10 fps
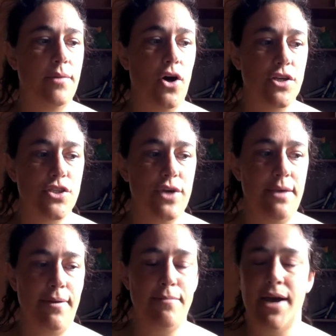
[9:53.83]
Also
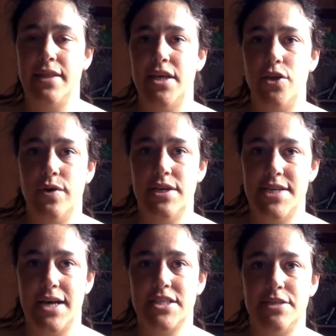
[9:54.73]
keep in mind that you can
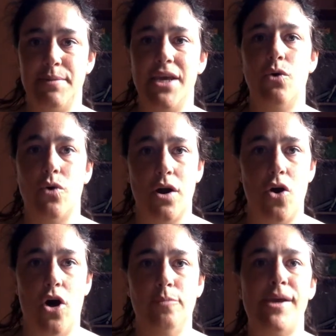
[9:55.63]
text me or
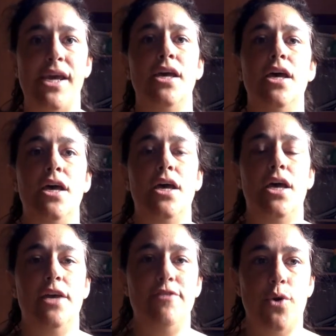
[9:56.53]
call me
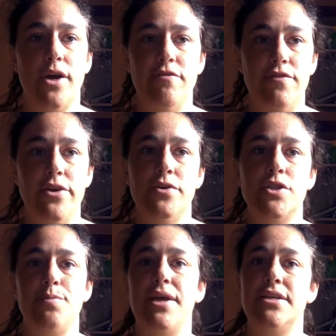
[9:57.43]
if you're
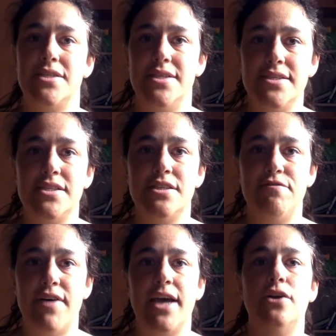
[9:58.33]
confused, because this is the
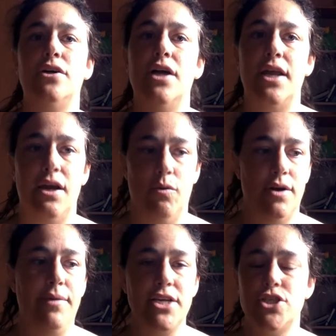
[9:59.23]
final and I want
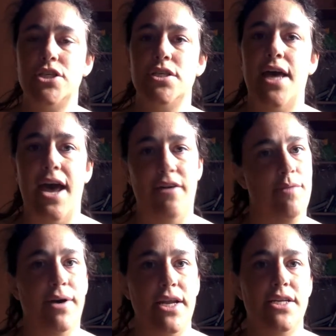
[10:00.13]
to make sure that
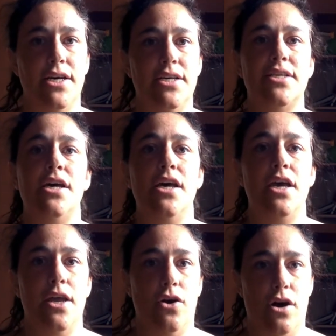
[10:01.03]
everybody does
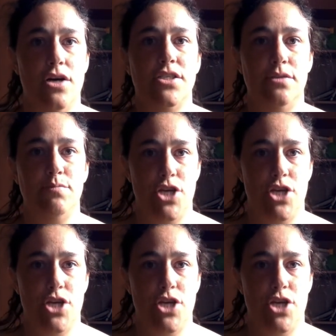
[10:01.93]
an awesome